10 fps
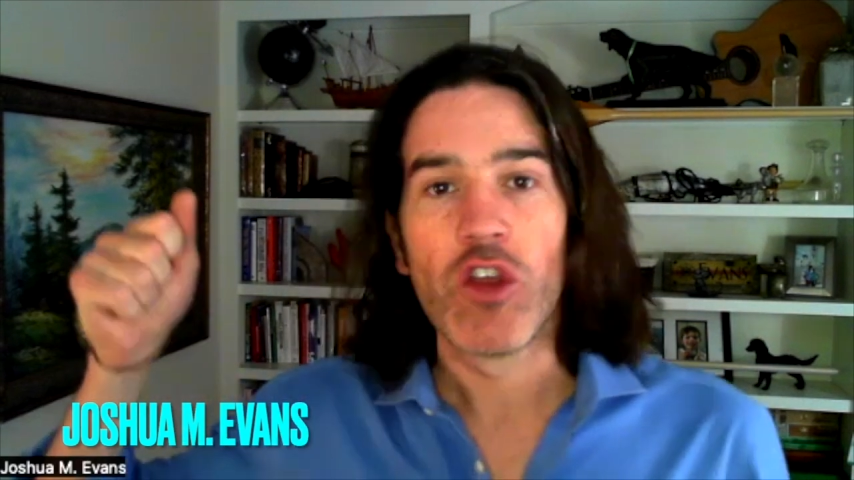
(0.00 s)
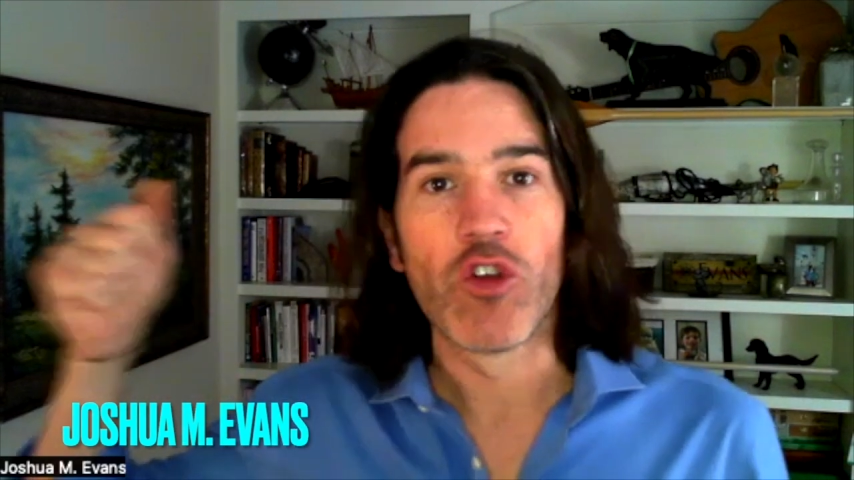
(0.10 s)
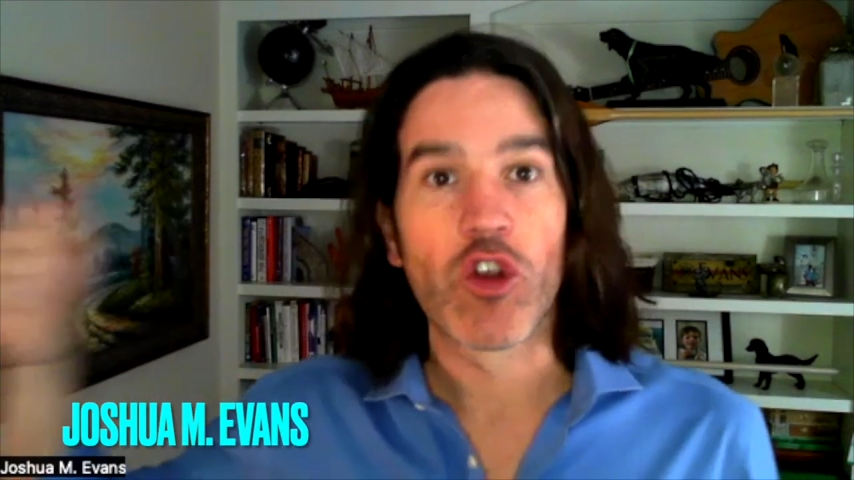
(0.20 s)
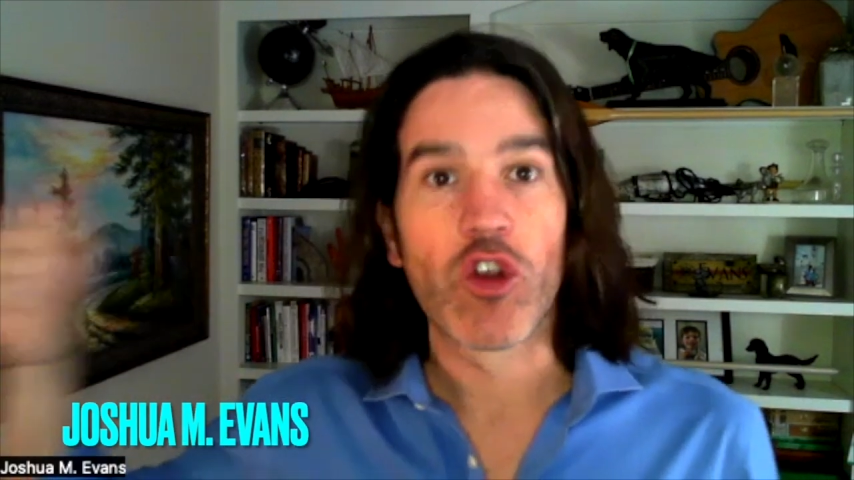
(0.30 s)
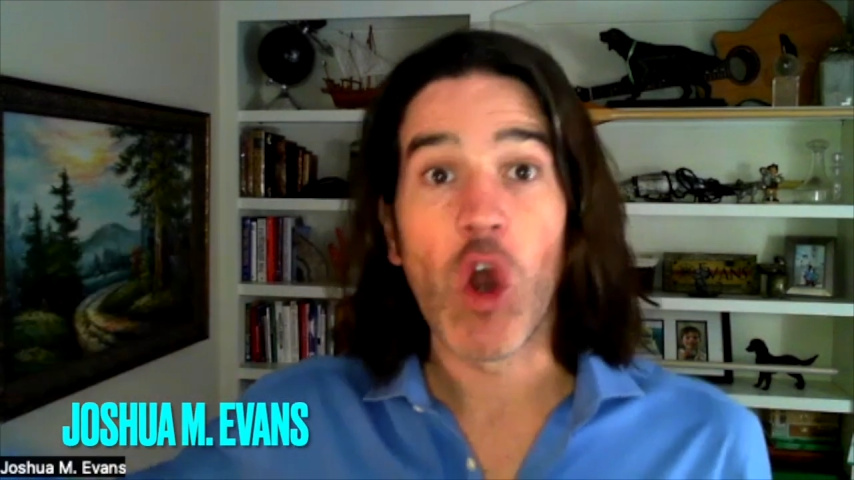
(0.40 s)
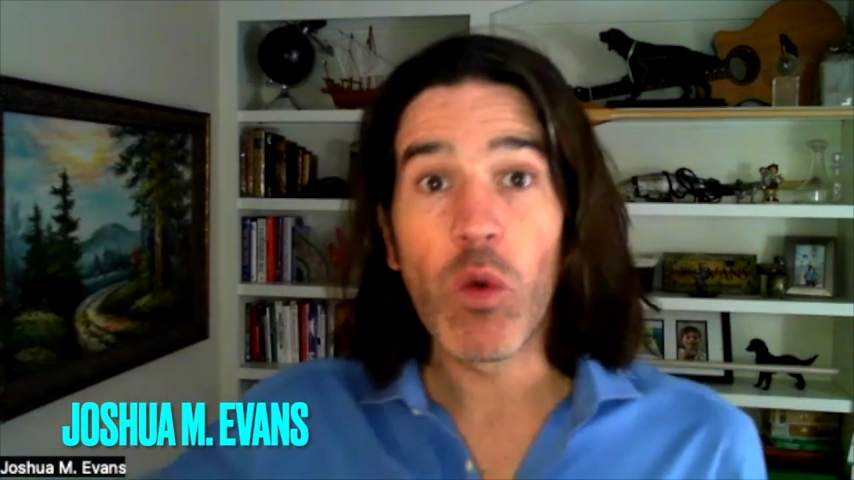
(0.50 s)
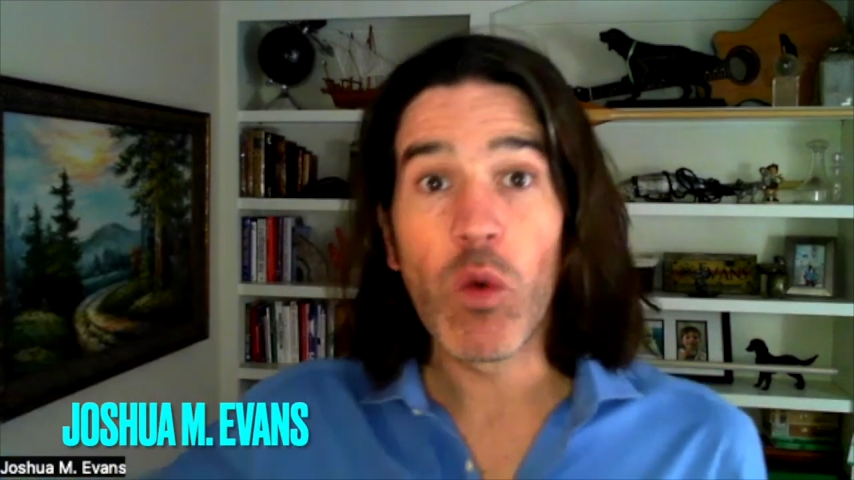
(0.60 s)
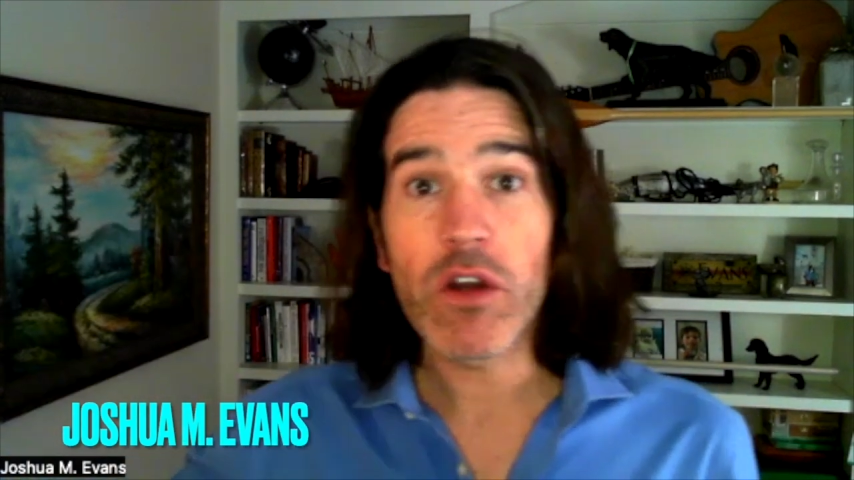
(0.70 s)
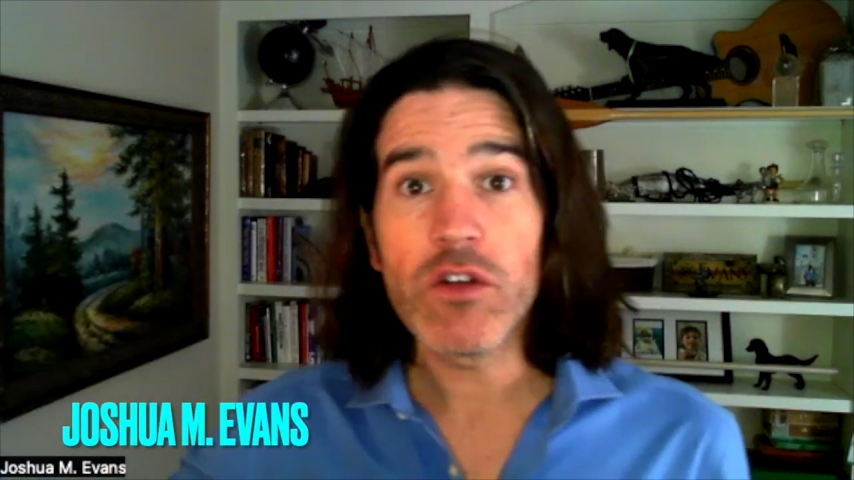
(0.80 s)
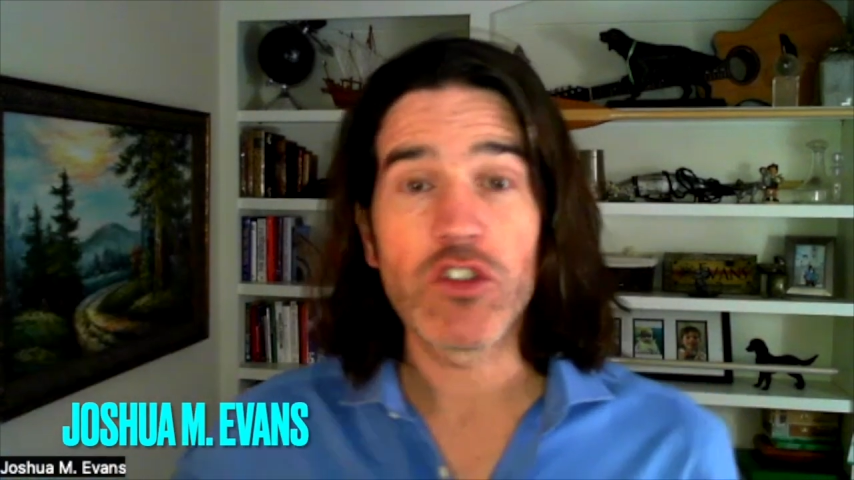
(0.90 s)
your
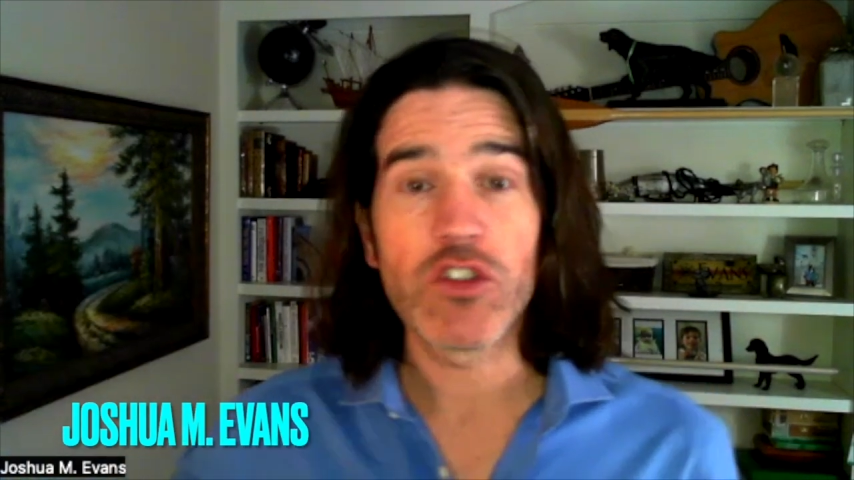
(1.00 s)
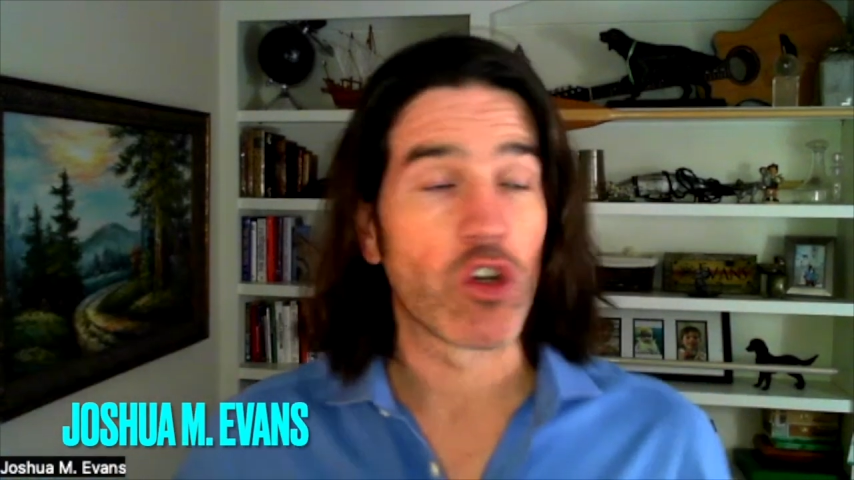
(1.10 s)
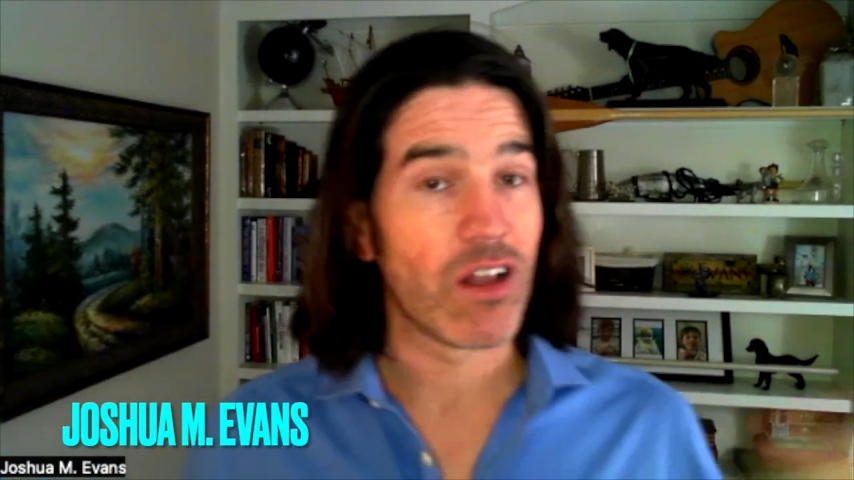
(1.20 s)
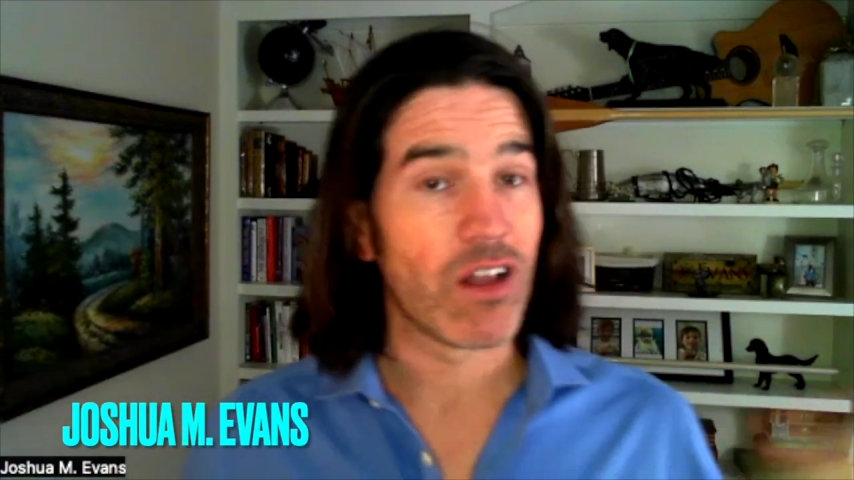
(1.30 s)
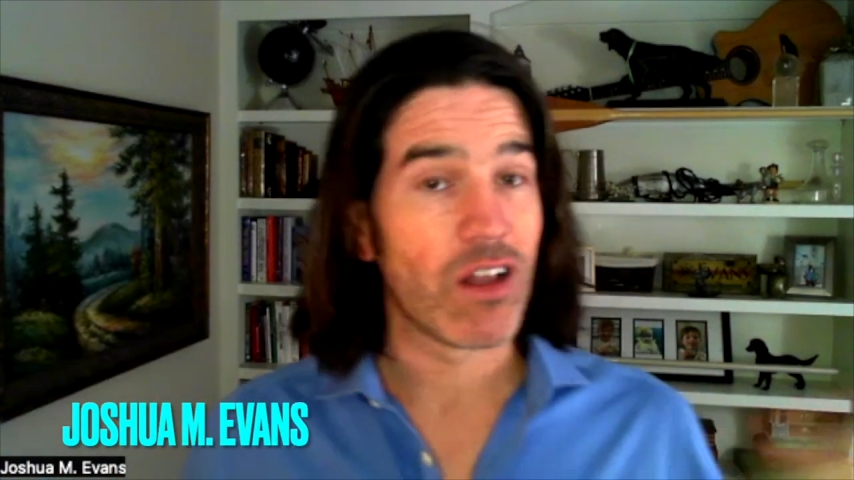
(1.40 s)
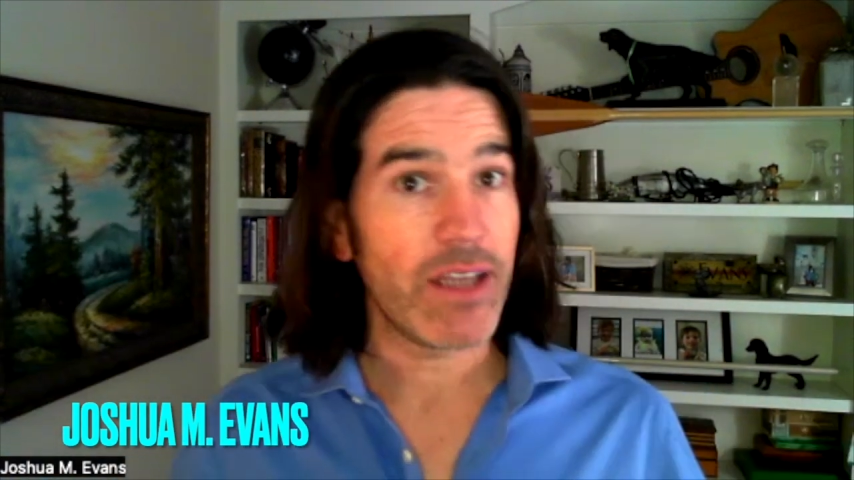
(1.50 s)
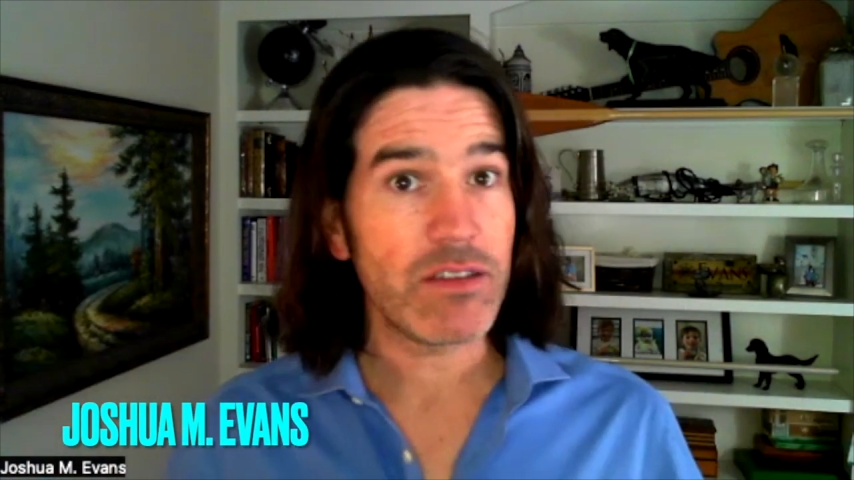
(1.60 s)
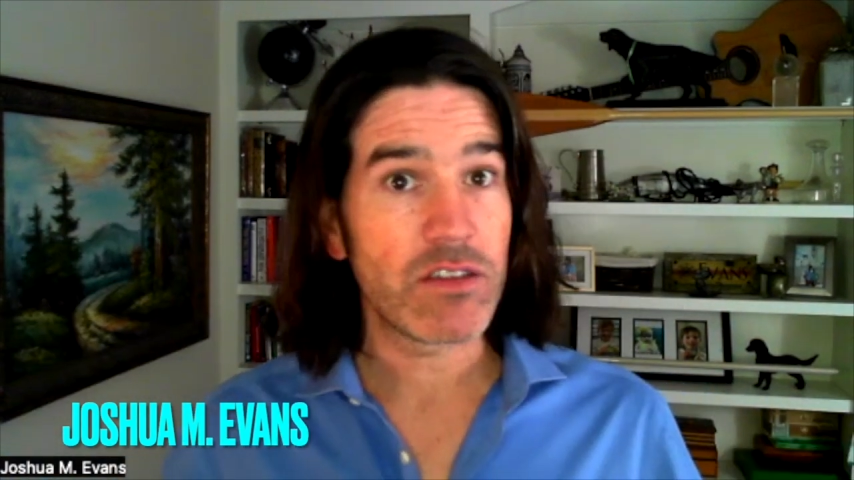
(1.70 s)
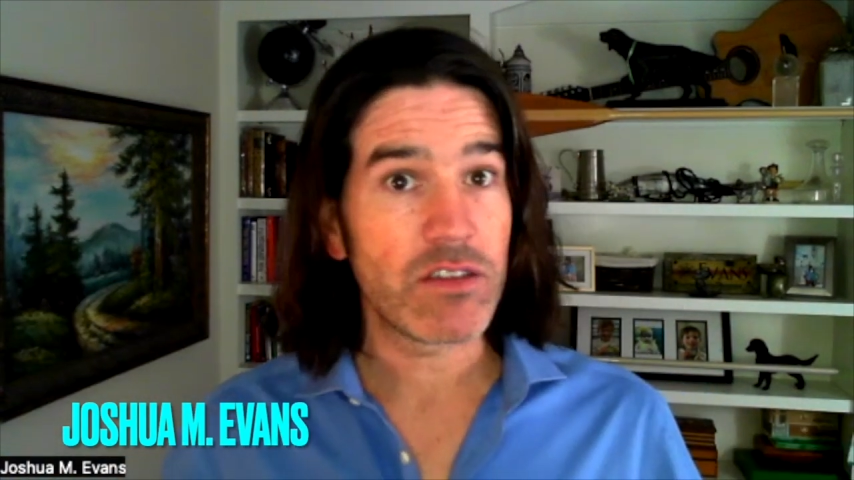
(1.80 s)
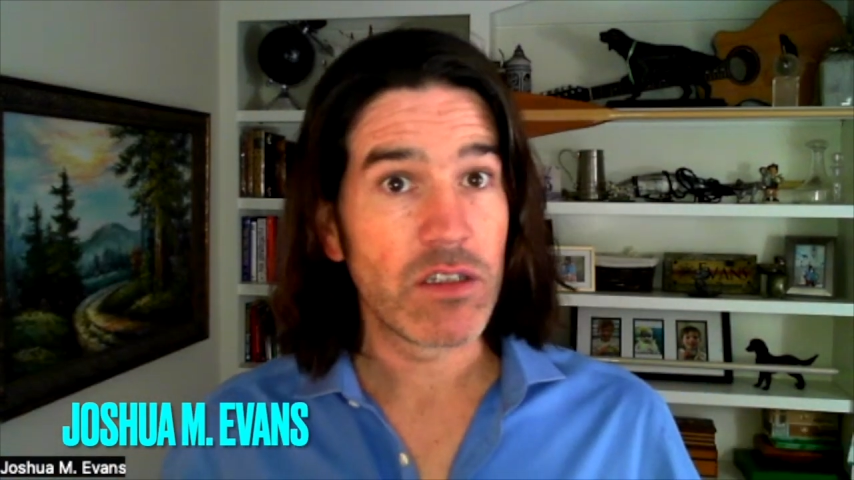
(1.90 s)
coworkers, your
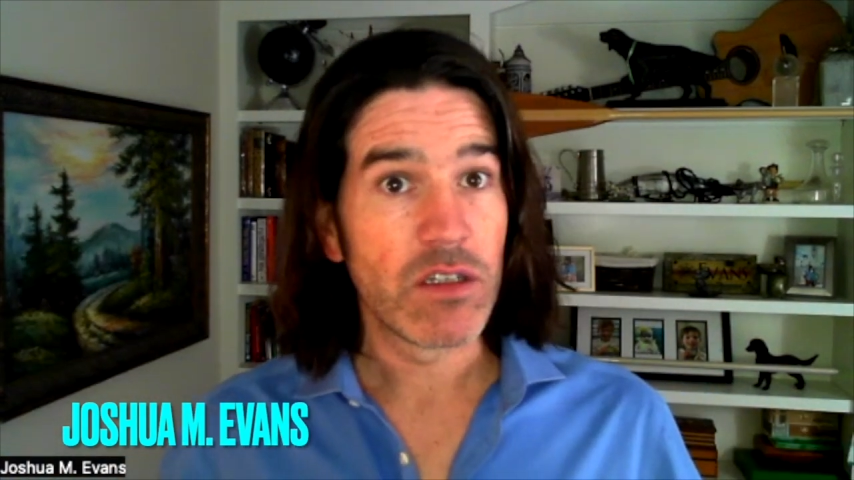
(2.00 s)
clients,